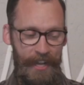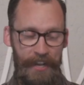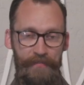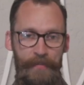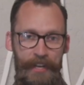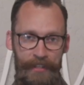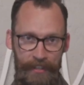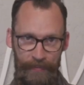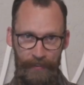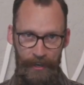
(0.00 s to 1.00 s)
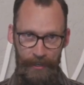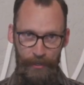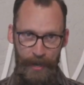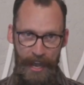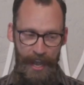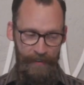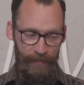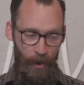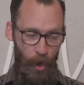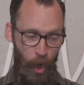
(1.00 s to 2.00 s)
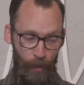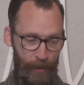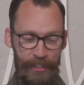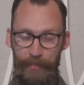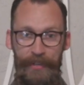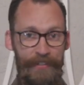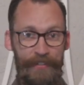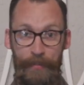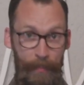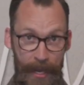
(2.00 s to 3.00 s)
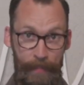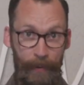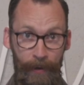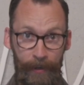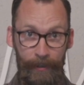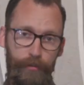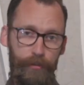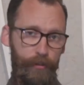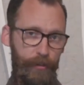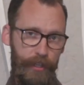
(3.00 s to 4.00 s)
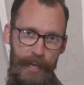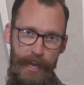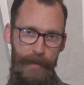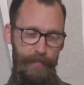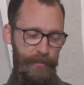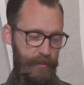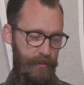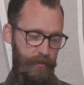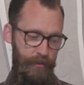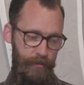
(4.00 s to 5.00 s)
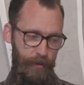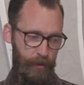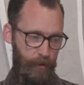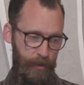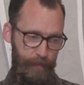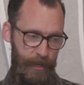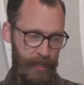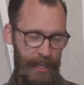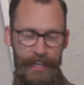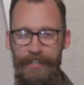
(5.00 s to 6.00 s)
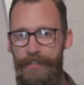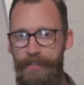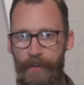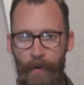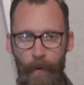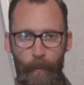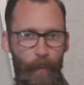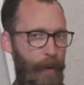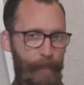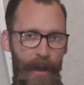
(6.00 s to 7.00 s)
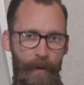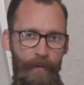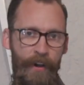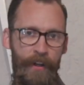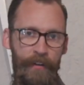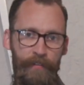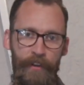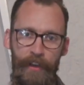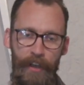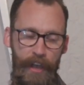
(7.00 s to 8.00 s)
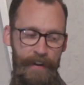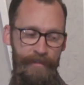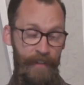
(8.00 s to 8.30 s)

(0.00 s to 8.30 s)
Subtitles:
Now you've made it this far, you have a whole bunch of pieces of paper. You glue the tabs to their corresponding edges one by one, and